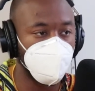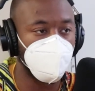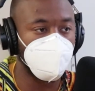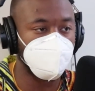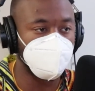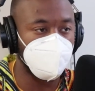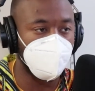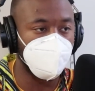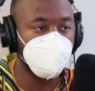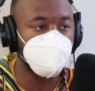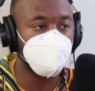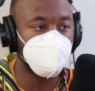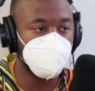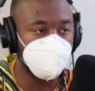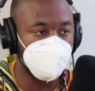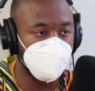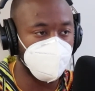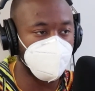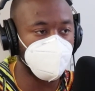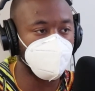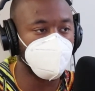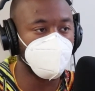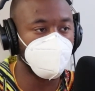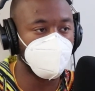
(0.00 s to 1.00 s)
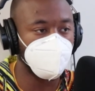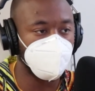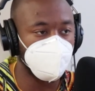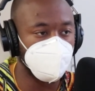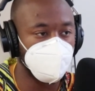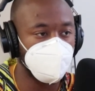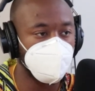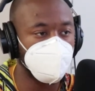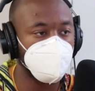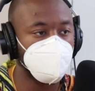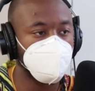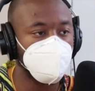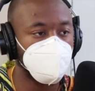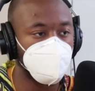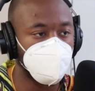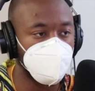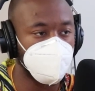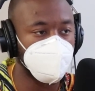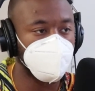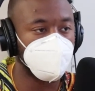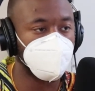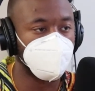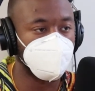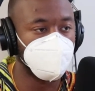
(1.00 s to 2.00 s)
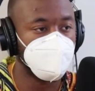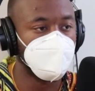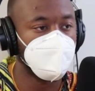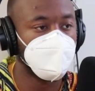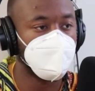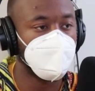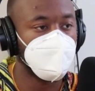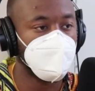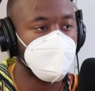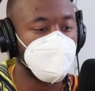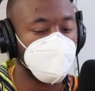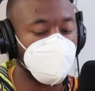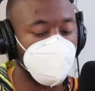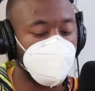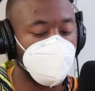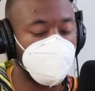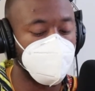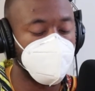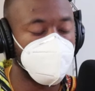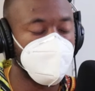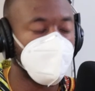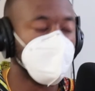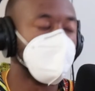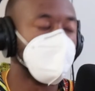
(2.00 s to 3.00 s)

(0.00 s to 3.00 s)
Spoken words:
going to document that really well, right?